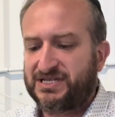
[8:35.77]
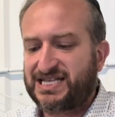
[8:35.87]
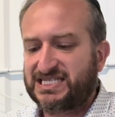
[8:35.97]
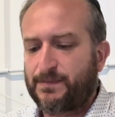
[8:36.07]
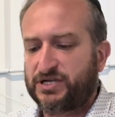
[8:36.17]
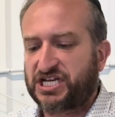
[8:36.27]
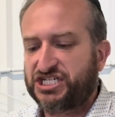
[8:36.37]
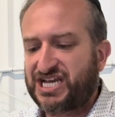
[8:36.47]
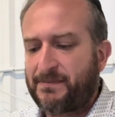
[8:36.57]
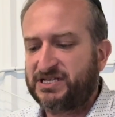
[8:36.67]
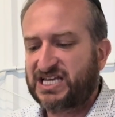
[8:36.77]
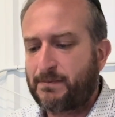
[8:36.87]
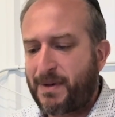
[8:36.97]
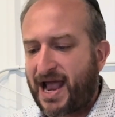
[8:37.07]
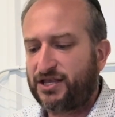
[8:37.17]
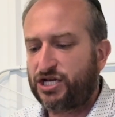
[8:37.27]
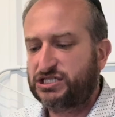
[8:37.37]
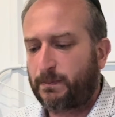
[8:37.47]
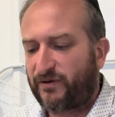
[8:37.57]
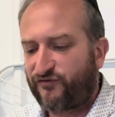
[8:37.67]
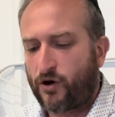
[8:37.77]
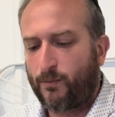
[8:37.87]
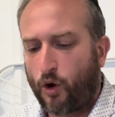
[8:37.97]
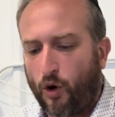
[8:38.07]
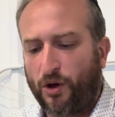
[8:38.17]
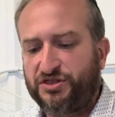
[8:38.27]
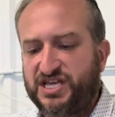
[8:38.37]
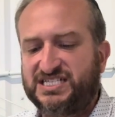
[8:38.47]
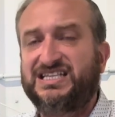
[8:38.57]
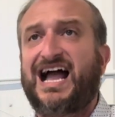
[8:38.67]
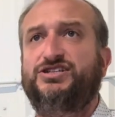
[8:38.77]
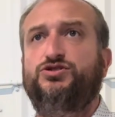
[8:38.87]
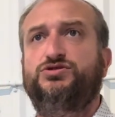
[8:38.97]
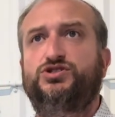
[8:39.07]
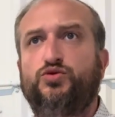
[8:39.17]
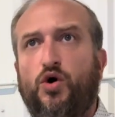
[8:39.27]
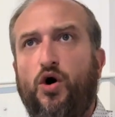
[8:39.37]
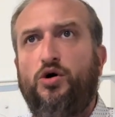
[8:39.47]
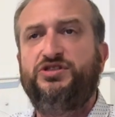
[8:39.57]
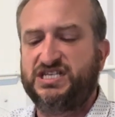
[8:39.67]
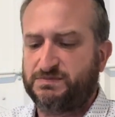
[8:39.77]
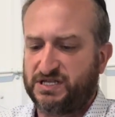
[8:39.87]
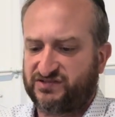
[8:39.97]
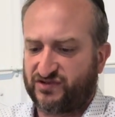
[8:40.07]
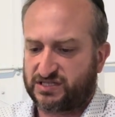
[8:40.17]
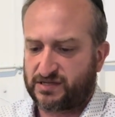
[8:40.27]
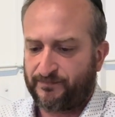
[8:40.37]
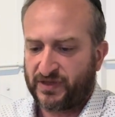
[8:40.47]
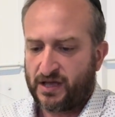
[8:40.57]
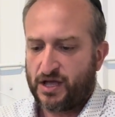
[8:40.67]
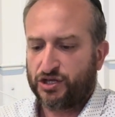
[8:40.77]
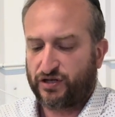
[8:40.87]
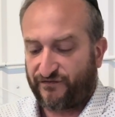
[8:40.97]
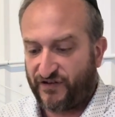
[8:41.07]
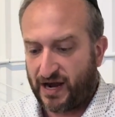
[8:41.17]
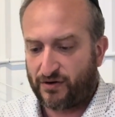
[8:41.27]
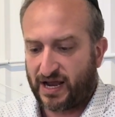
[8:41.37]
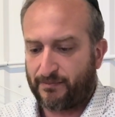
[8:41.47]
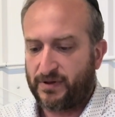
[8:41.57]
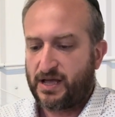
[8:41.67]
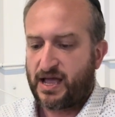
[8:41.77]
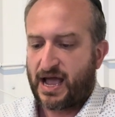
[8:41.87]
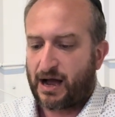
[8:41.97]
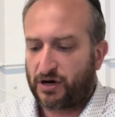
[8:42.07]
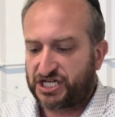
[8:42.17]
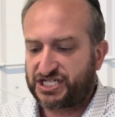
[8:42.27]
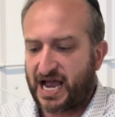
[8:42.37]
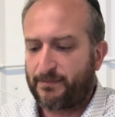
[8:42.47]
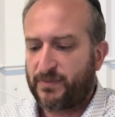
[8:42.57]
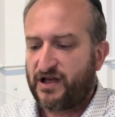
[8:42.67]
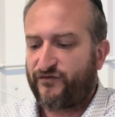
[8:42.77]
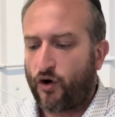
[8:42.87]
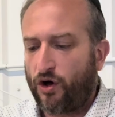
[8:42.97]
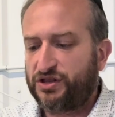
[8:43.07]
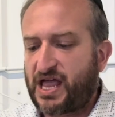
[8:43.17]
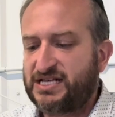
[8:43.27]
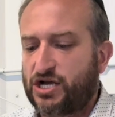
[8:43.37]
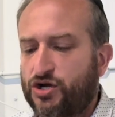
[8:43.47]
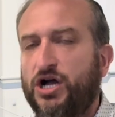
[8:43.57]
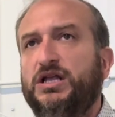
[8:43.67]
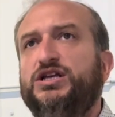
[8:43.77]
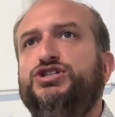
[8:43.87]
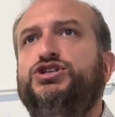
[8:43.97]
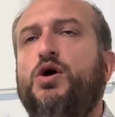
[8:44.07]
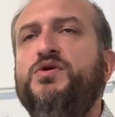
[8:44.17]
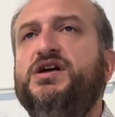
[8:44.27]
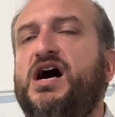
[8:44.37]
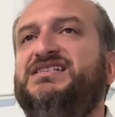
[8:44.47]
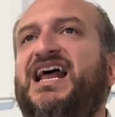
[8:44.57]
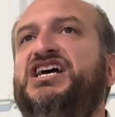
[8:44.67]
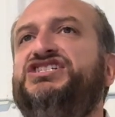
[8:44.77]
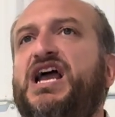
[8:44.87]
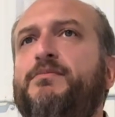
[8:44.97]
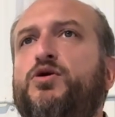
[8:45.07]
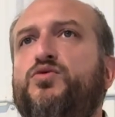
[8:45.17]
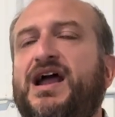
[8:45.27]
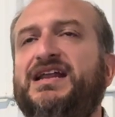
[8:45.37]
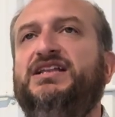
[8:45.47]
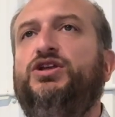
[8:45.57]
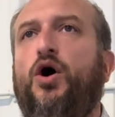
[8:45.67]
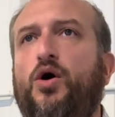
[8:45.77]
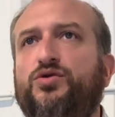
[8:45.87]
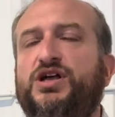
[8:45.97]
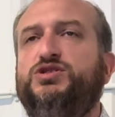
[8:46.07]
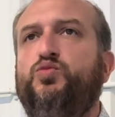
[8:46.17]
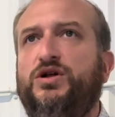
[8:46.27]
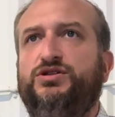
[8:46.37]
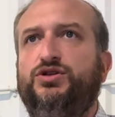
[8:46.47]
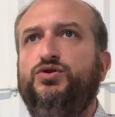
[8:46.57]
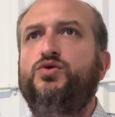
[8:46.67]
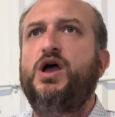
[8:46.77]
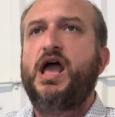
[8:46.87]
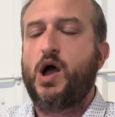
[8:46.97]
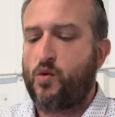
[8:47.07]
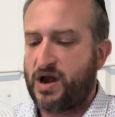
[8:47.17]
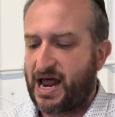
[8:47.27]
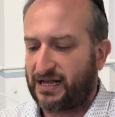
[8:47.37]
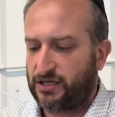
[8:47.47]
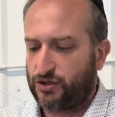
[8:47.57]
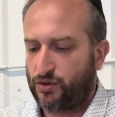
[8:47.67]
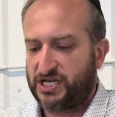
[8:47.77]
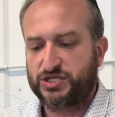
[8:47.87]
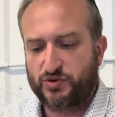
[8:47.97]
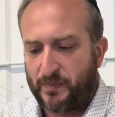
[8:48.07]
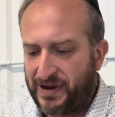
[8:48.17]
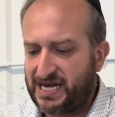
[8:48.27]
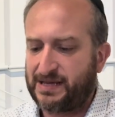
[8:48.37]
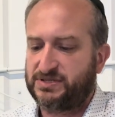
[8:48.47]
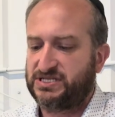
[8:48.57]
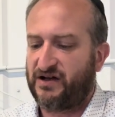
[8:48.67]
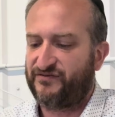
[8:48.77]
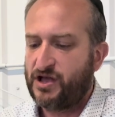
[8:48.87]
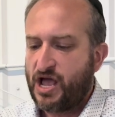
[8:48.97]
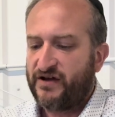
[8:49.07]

says in the pasuk, Hashem has commanded us to perform all these statutes, do all these mitzvahs, to fear Him, our Hashem, for all days are good, showing us that Hashem already told us what to do and what not to do. He's repeating Himself.